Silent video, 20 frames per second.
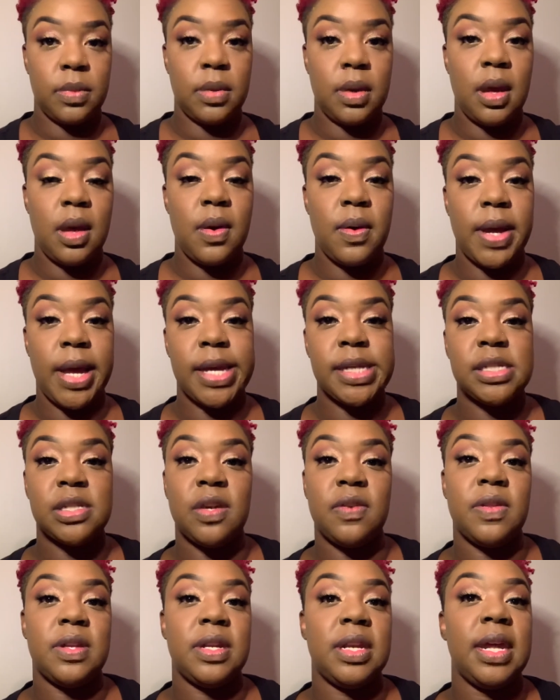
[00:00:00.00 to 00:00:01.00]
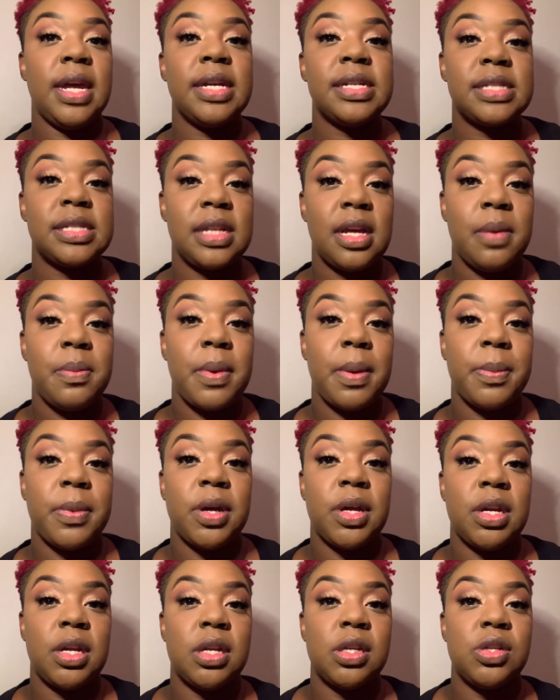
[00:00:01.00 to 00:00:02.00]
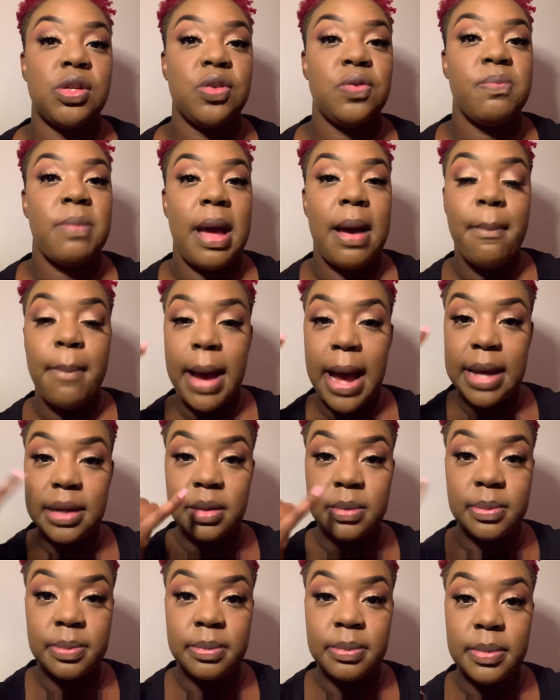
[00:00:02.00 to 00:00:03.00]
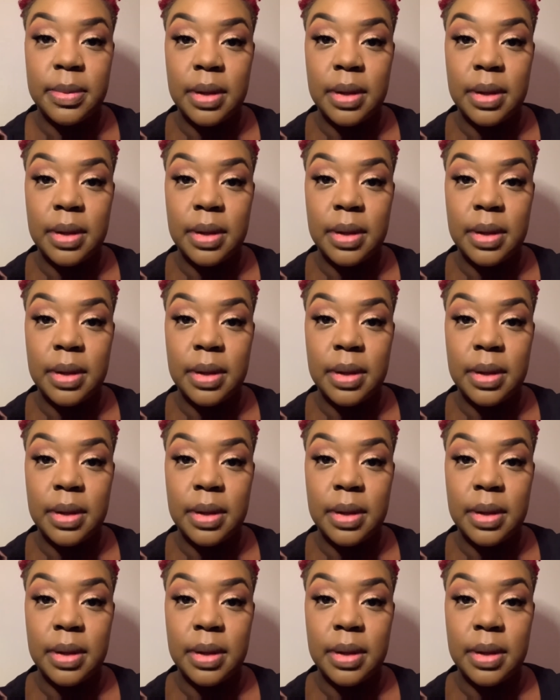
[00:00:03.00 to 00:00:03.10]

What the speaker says: Okay, so the next step, I'm going to do my bottom,